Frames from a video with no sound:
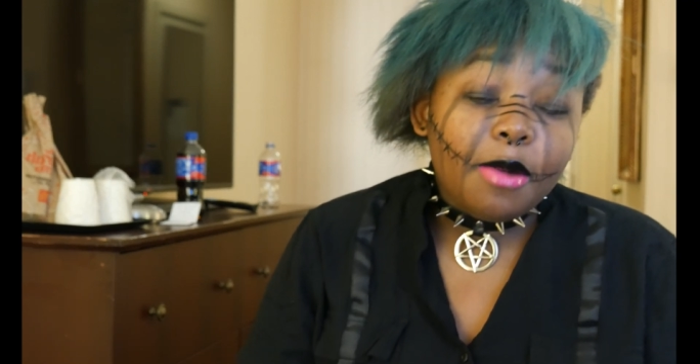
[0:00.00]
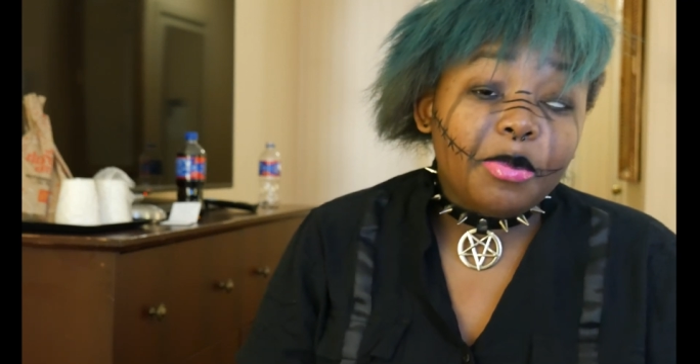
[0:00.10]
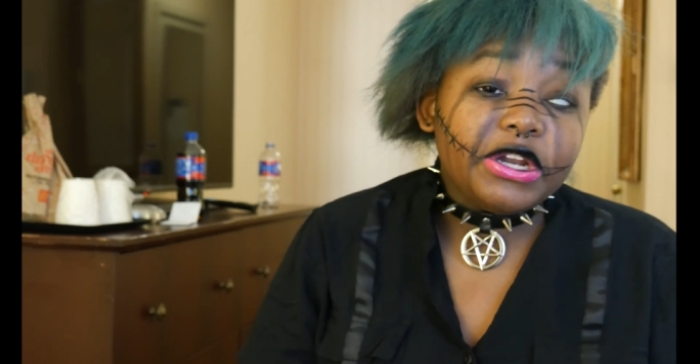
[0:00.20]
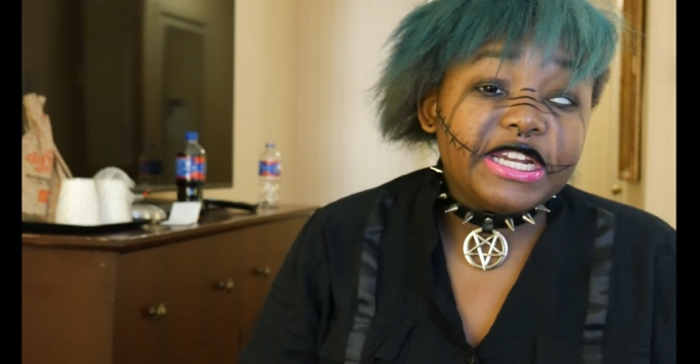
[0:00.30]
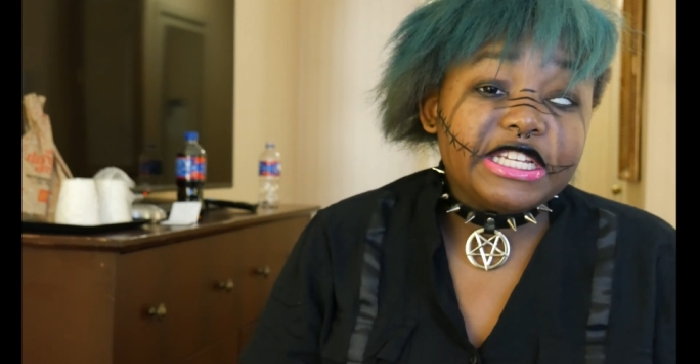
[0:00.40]

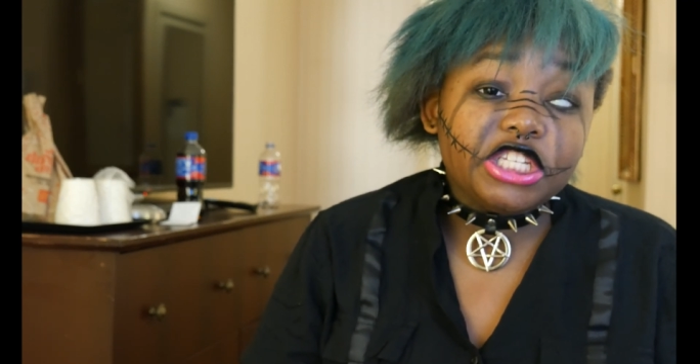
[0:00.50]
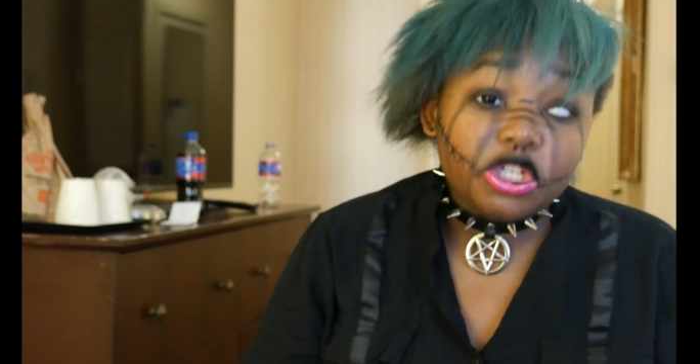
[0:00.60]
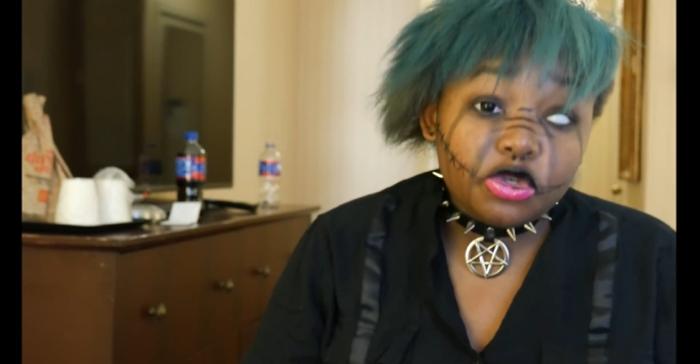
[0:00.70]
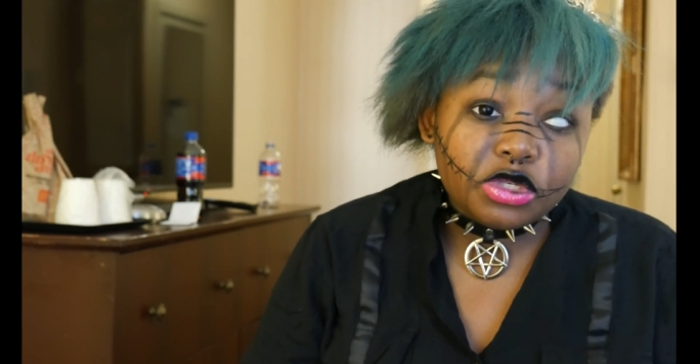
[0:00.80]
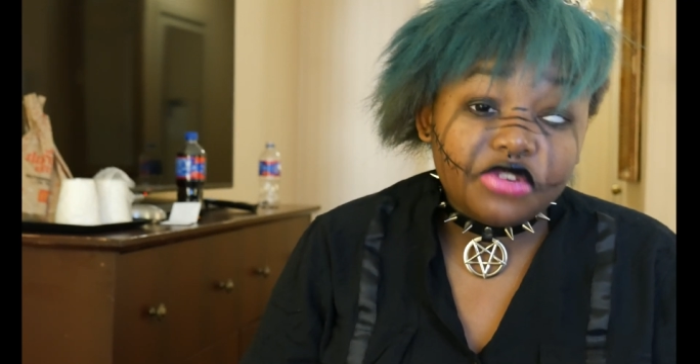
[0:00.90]
but it is
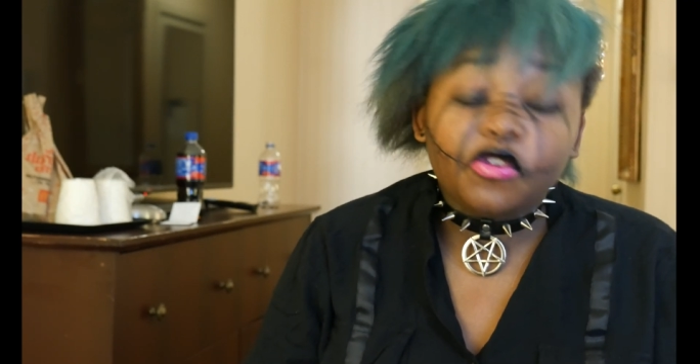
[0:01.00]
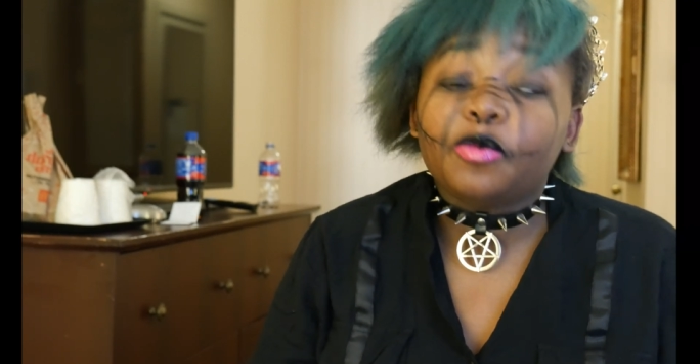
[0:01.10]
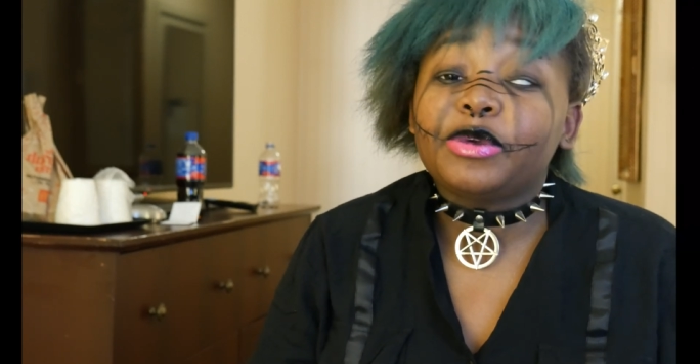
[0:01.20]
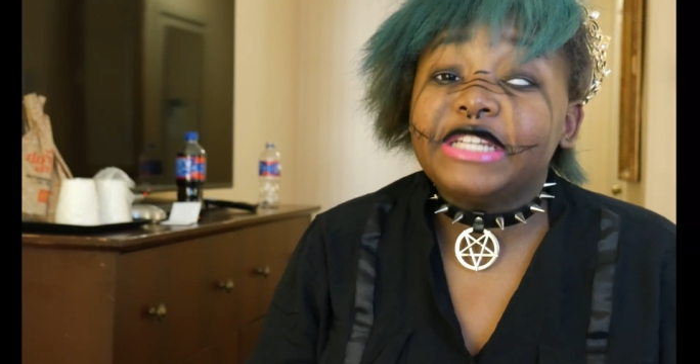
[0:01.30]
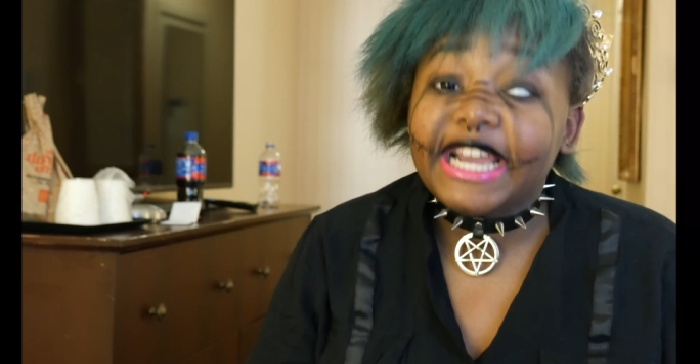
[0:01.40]
used for
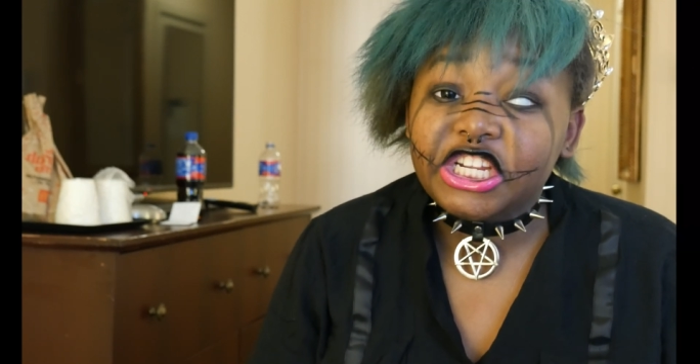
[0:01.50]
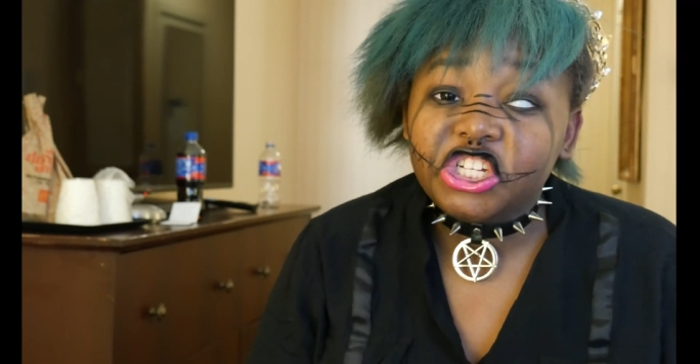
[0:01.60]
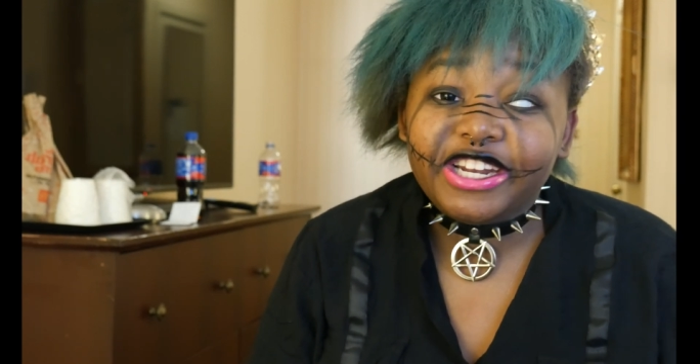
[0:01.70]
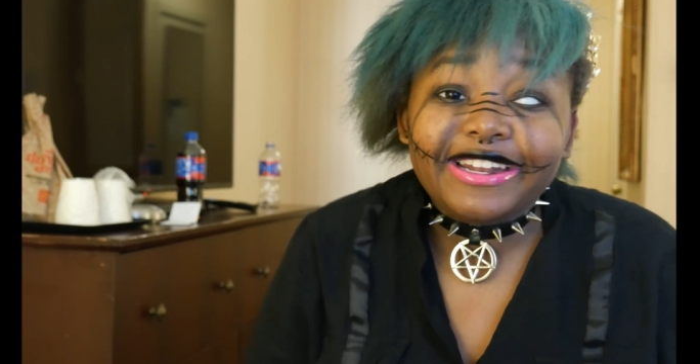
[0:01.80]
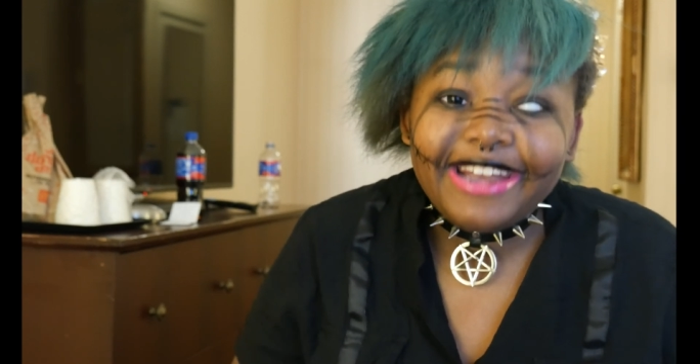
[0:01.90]

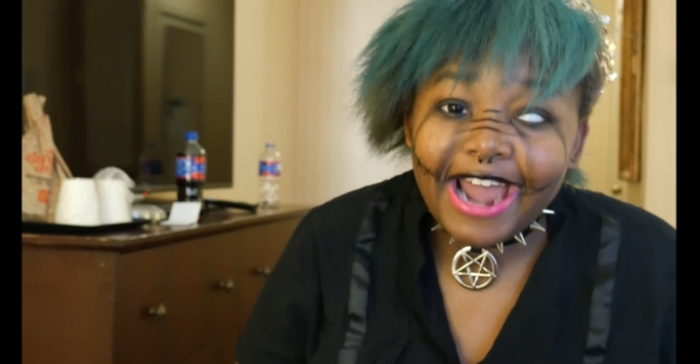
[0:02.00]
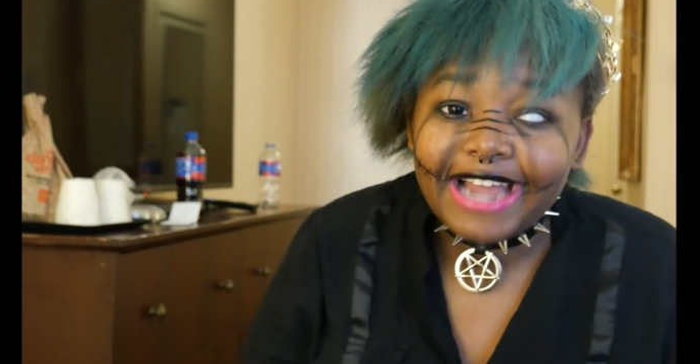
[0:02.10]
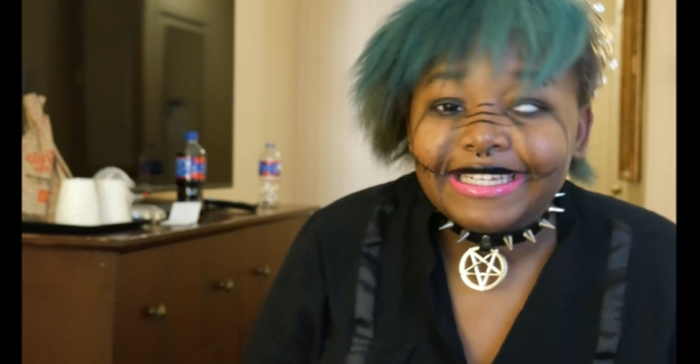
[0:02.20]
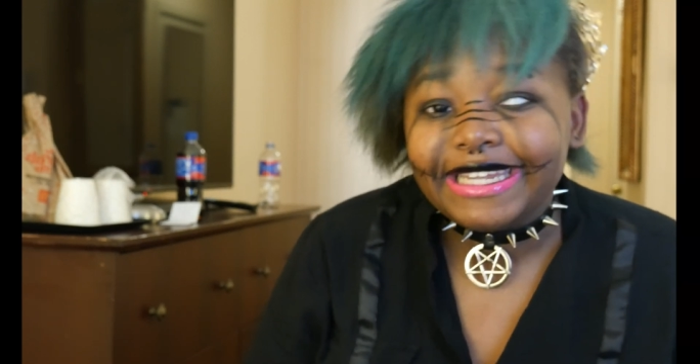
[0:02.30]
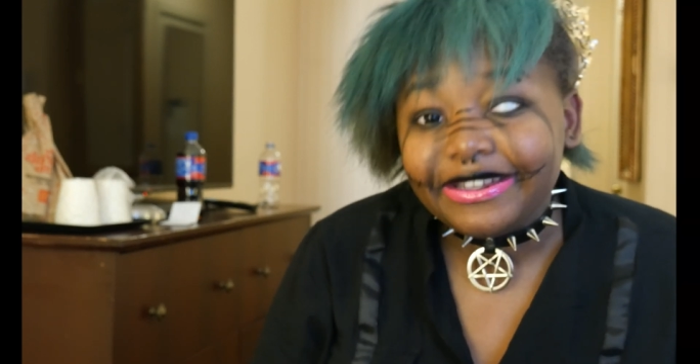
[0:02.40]
protection,
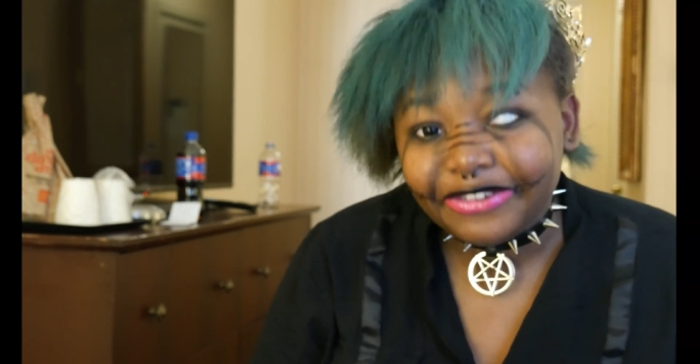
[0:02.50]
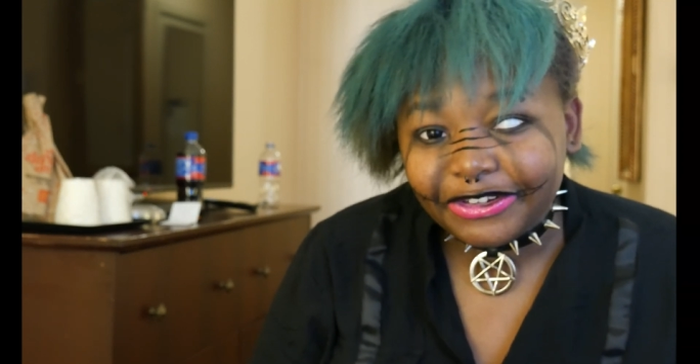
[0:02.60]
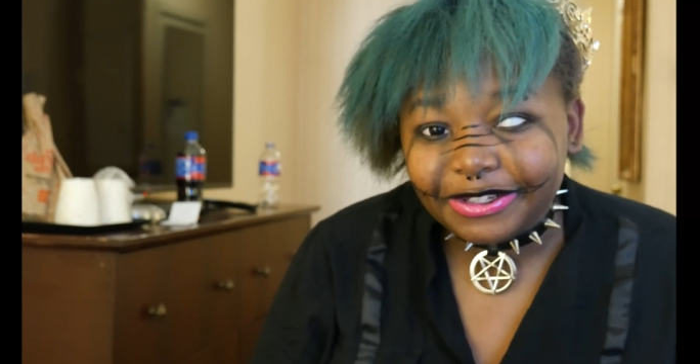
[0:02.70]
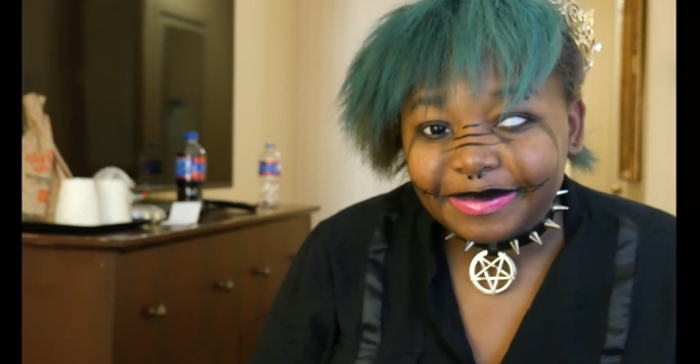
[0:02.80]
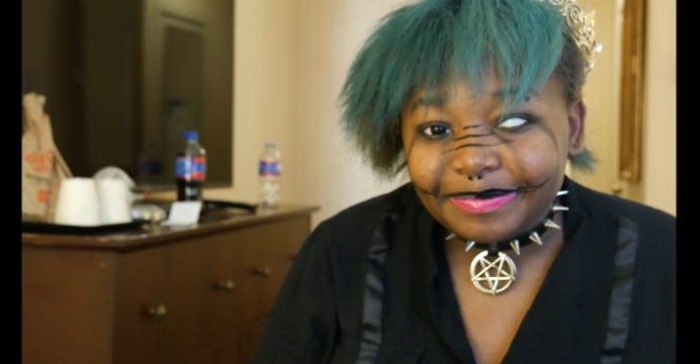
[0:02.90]
not
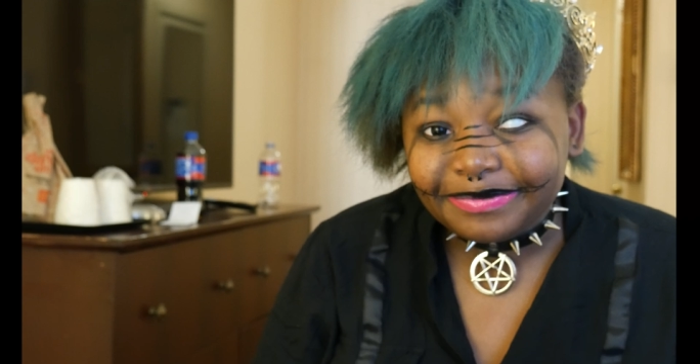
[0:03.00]
evil.